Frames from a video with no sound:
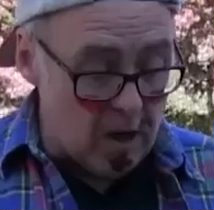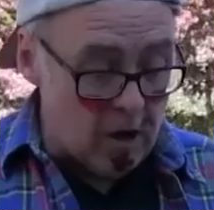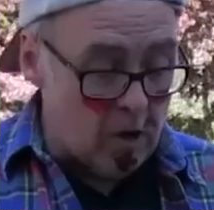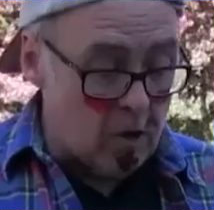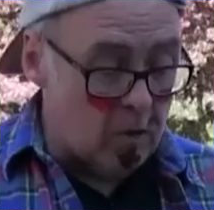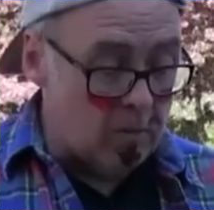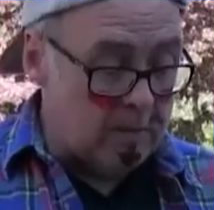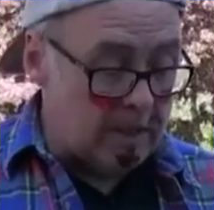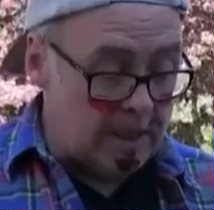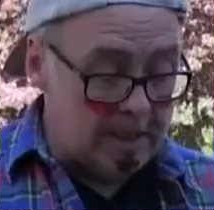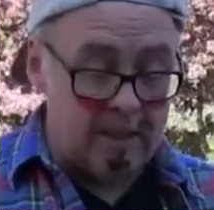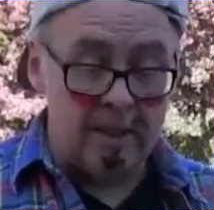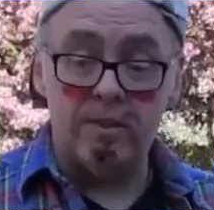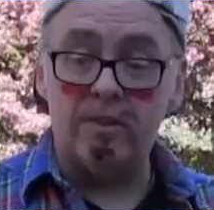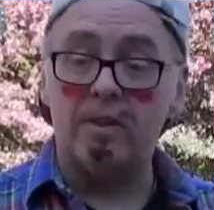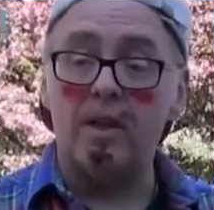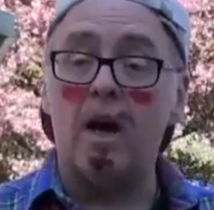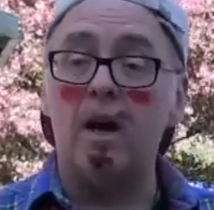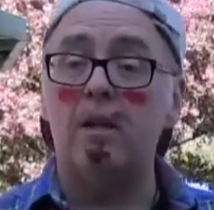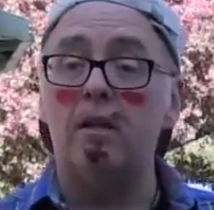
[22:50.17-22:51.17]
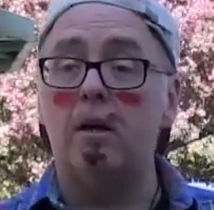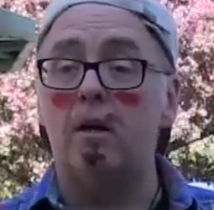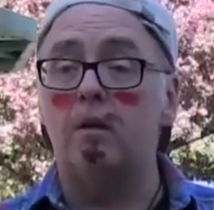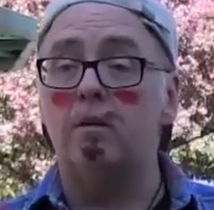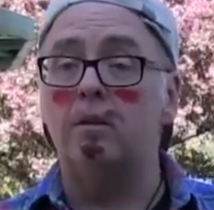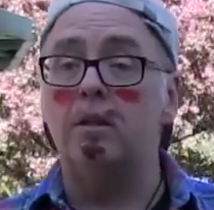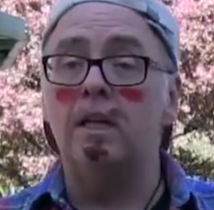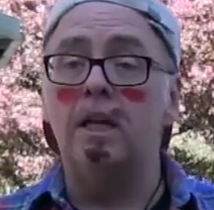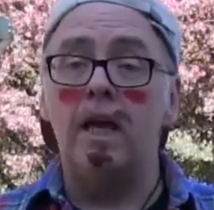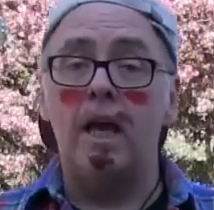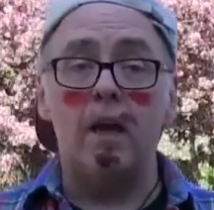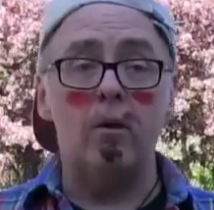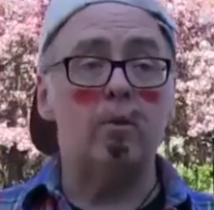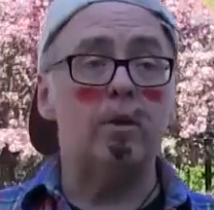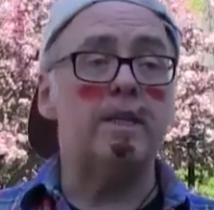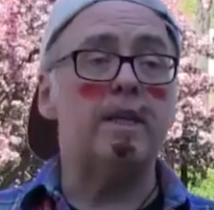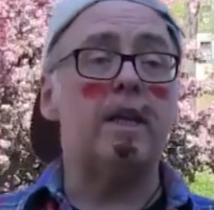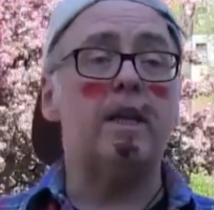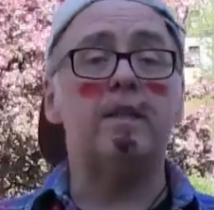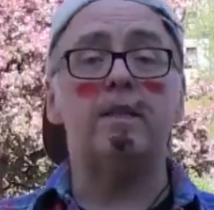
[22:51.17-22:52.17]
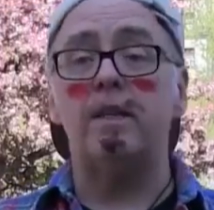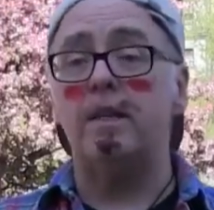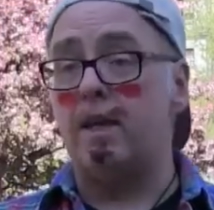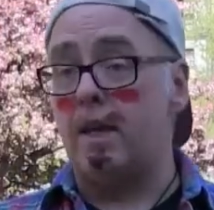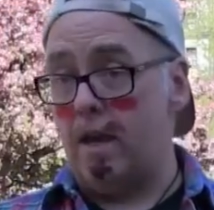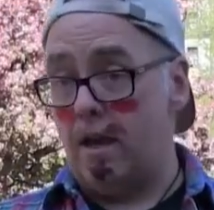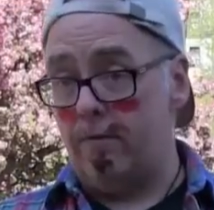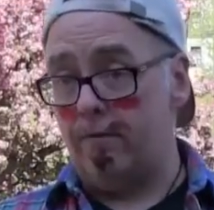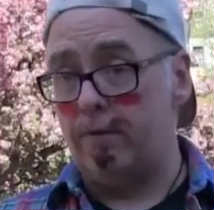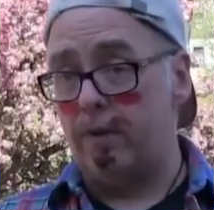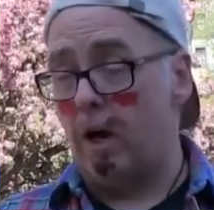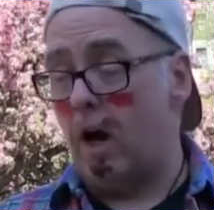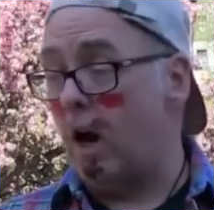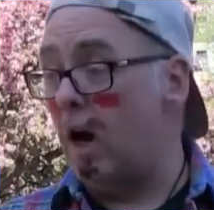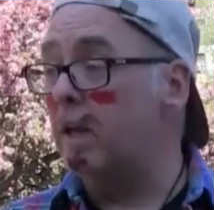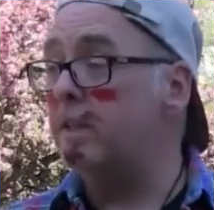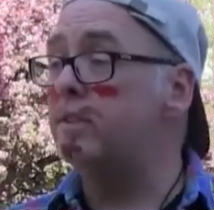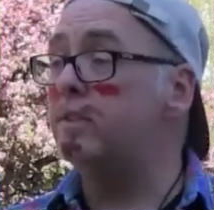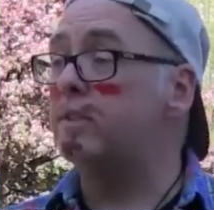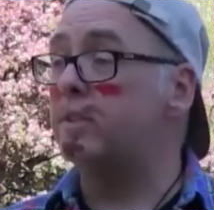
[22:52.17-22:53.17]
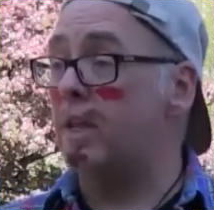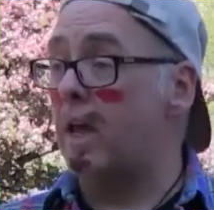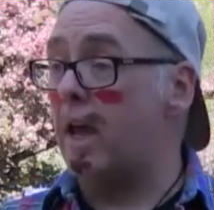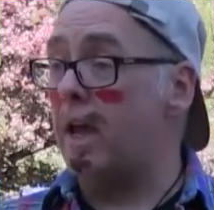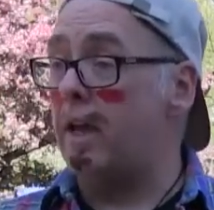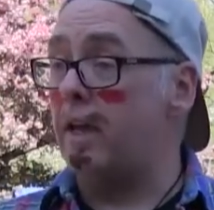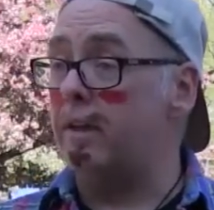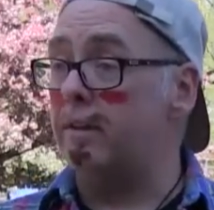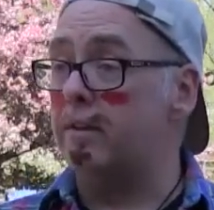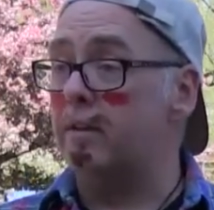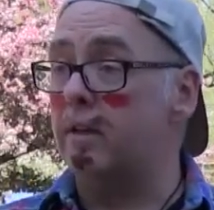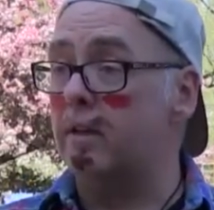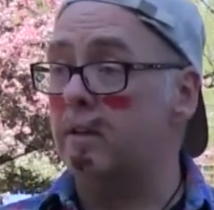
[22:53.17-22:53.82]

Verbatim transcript: home in this silo, it would get to Kiev unscathed